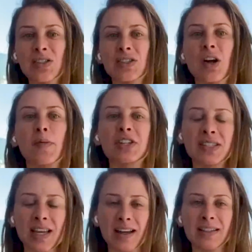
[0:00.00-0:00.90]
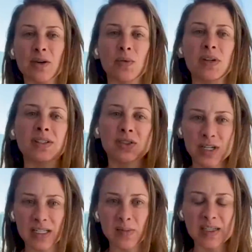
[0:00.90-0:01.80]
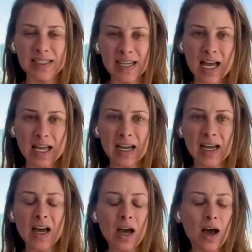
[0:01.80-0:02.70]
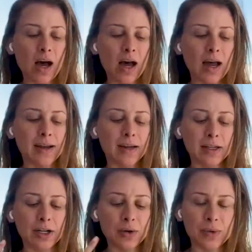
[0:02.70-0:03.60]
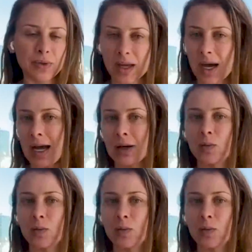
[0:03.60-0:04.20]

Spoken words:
so much science and research has been done on, the gut,